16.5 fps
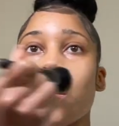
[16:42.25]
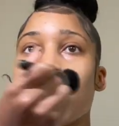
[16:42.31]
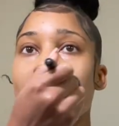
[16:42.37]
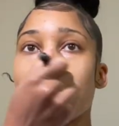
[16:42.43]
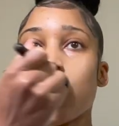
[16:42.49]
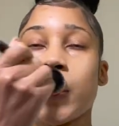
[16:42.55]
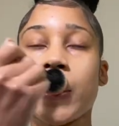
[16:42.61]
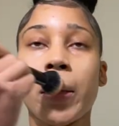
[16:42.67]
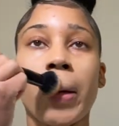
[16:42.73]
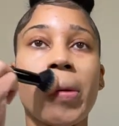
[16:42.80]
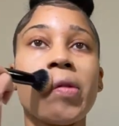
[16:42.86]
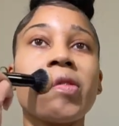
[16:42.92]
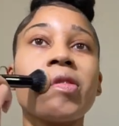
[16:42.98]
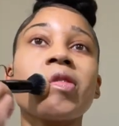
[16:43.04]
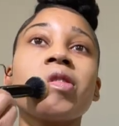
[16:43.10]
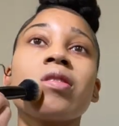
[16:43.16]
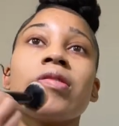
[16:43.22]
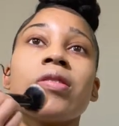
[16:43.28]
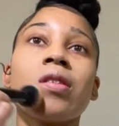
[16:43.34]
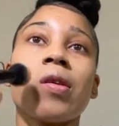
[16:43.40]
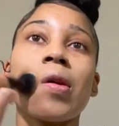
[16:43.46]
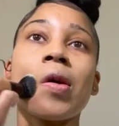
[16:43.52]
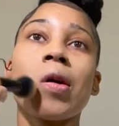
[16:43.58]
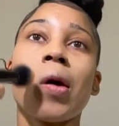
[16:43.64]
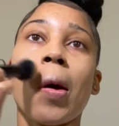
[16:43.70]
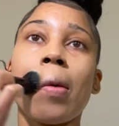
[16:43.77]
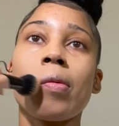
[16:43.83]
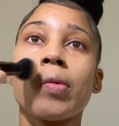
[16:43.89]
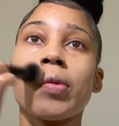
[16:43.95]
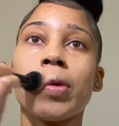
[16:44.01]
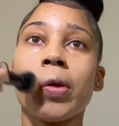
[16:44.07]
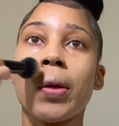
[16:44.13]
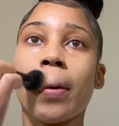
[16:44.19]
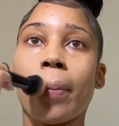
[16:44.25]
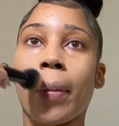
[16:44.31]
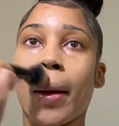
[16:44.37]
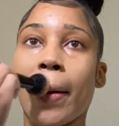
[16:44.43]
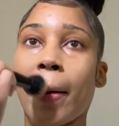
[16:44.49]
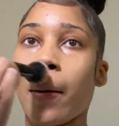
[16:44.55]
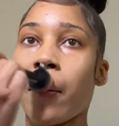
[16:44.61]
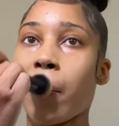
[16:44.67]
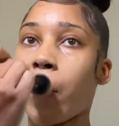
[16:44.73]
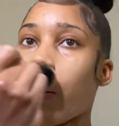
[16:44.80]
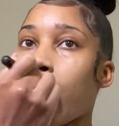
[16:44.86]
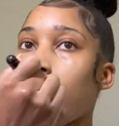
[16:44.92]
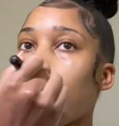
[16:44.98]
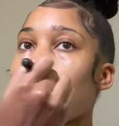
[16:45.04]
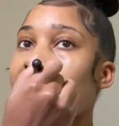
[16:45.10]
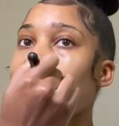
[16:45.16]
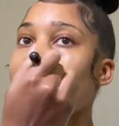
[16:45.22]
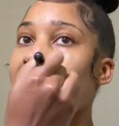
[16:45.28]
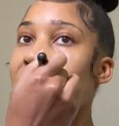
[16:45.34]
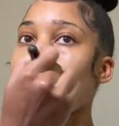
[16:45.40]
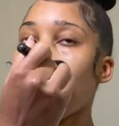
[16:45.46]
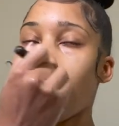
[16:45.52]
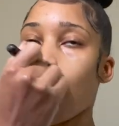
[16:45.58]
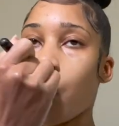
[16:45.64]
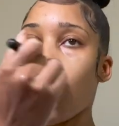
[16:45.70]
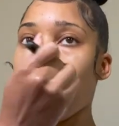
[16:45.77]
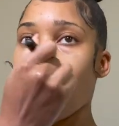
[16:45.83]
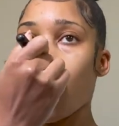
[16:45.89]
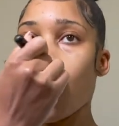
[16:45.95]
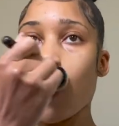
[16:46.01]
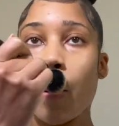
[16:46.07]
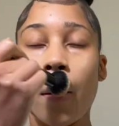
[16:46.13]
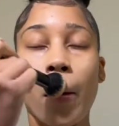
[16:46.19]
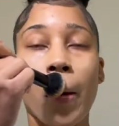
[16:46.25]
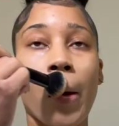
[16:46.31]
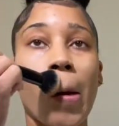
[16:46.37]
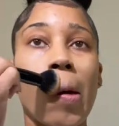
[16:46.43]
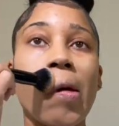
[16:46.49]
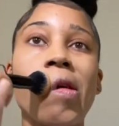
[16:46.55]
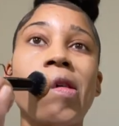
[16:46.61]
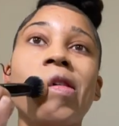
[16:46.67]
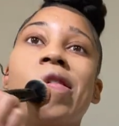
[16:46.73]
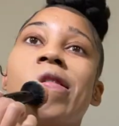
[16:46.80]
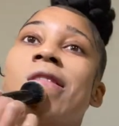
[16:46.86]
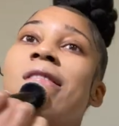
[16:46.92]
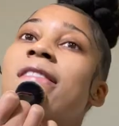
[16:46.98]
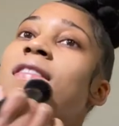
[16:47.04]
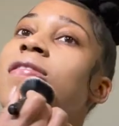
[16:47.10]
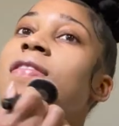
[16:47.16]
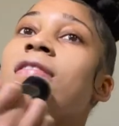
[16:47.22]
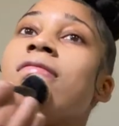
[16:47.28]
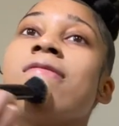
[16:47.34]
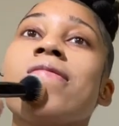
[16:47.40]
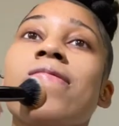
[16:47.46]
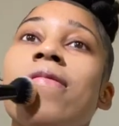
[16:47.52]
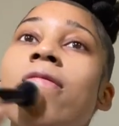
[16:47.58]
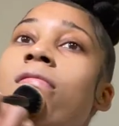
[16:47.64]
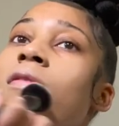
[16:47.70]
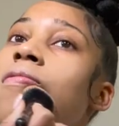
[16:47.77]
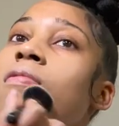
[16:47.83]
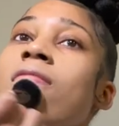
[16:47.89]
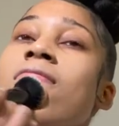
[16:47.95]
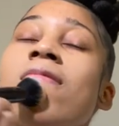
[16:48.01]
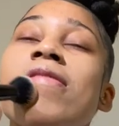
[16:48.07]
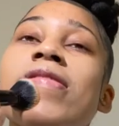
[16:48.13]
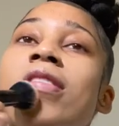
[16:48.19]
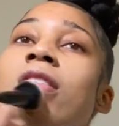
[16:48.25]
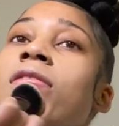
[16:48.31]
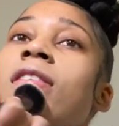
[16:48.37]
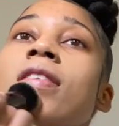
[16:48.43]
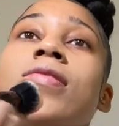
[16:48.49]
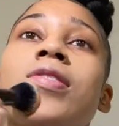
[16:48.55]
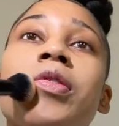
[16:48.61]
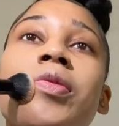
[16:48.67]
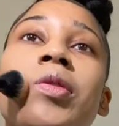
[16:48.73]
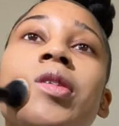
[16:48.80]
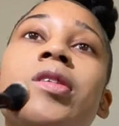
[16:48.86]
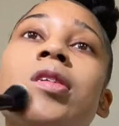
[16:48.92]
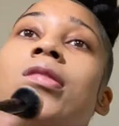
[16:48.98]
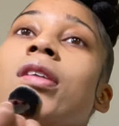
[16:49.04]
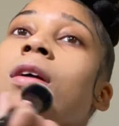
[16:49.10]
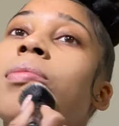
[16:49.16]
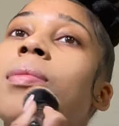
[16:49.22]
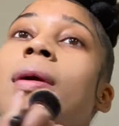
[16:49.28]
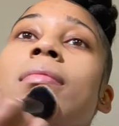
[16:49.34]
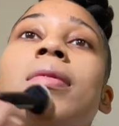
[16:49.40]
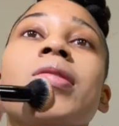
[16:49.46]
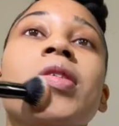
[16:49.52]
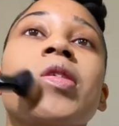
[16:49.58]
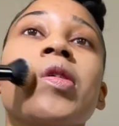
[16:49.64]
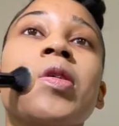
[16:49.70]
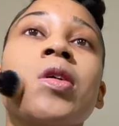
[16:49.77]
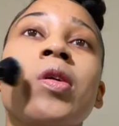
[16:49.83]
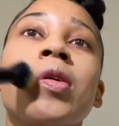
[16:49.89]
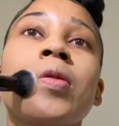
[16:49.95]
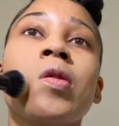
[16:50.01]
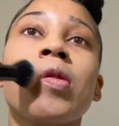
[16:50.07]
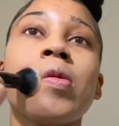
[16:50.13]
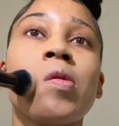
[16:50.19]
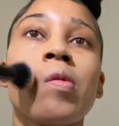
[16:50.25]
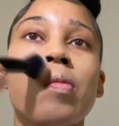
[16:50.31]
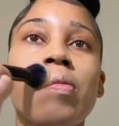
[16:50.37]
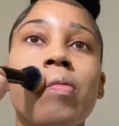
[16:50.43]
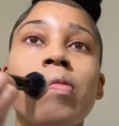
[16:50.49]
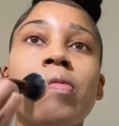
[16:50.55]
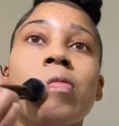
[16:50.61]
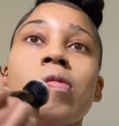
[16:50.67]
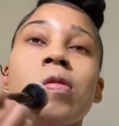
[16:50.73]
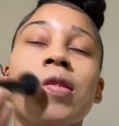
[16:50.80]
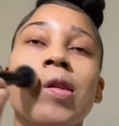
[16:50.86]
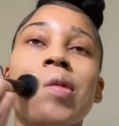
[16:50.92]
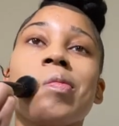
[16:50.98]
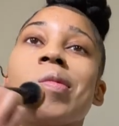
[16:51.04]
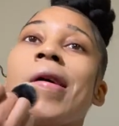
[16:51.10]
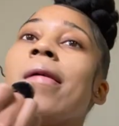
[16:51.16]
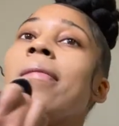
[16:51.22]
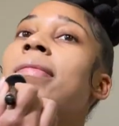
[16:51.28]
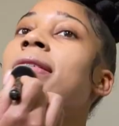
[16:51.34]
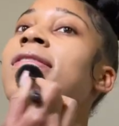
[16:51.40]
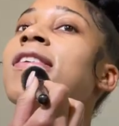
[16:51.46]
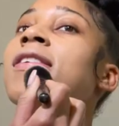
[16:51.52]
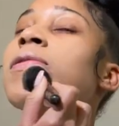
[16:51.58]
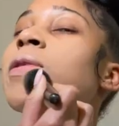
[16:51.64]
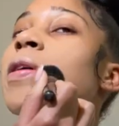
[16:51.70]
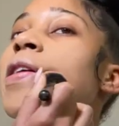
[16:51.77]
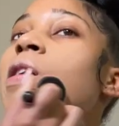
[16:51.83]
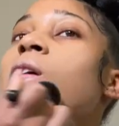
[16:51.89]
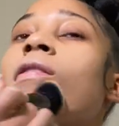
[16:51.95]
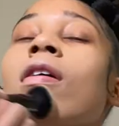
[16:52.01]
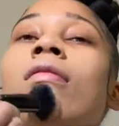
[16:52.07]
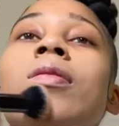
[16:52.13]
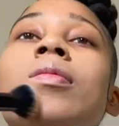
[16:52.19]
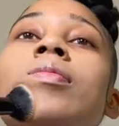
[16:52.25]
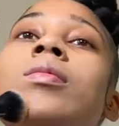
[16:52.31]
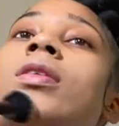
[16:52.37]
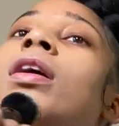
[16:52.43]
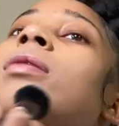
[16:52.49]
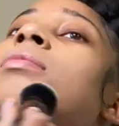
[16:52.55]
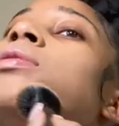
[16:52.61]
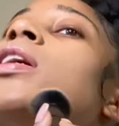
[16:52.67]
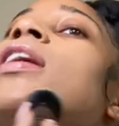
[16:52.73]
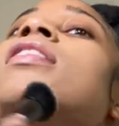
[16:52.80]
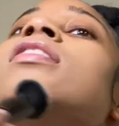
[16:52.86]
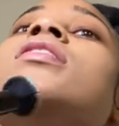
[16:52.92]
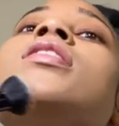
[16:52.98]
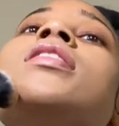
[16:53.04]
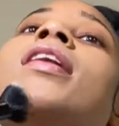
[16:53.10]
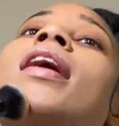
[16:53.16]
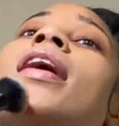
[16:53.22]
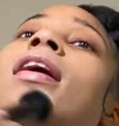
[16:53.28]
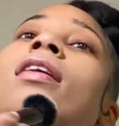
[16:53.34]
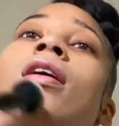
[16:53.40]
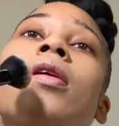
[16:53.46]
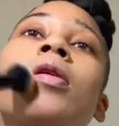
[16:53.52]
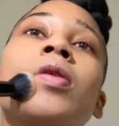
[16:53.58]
Just do your makeup regular, and you can do a look maybe sometime this week. I'm trying to like...